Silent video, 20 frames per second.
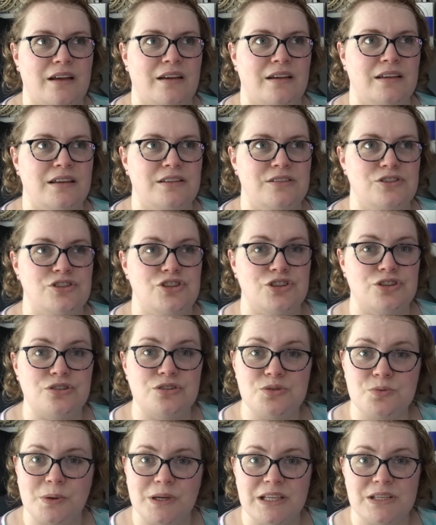in June
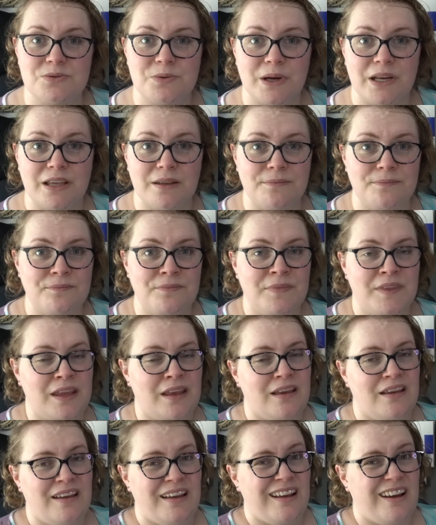2020.
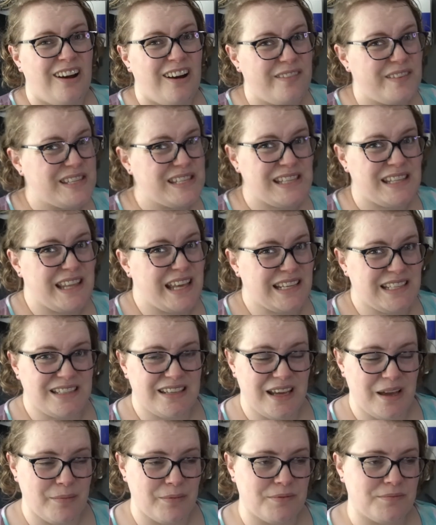Obviously that didn't
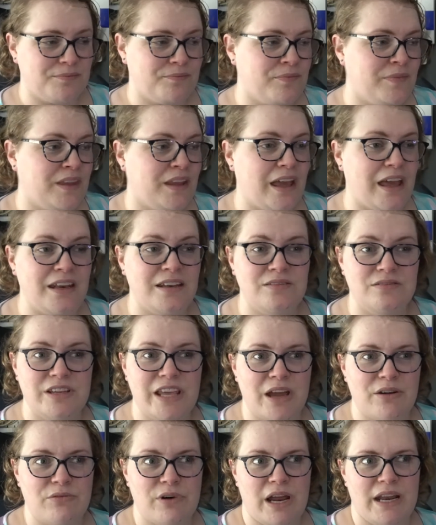happen. And
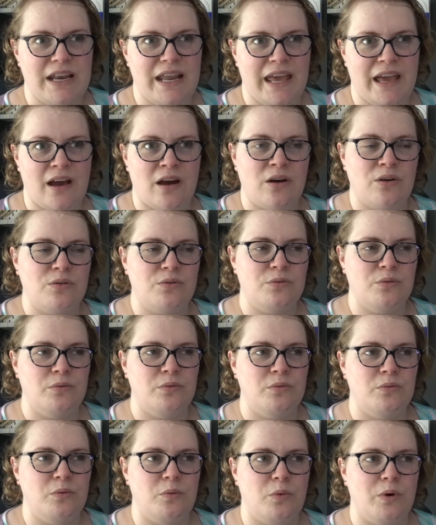yeah, right now
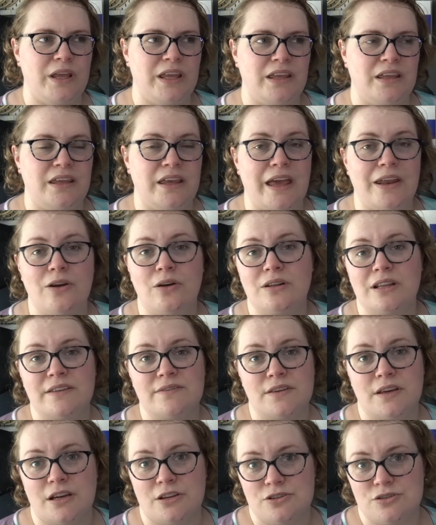we cannot leave
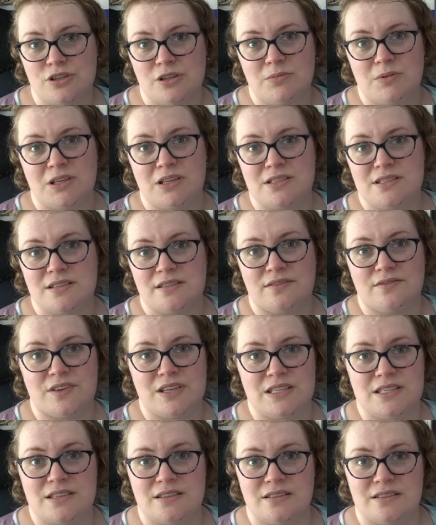the country because of the
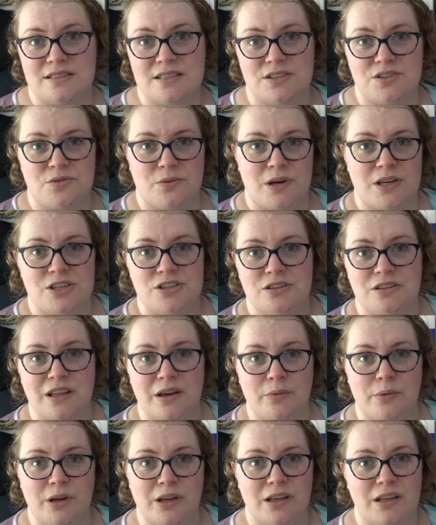visa situation
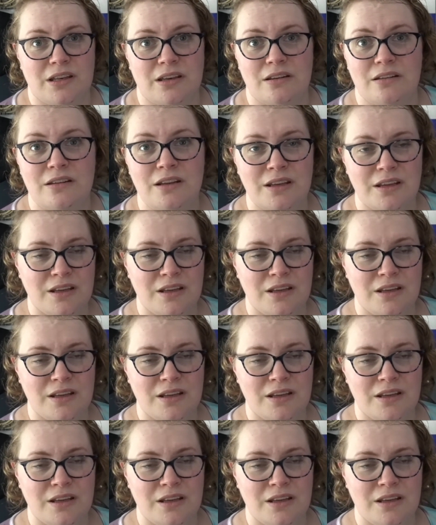that we're in.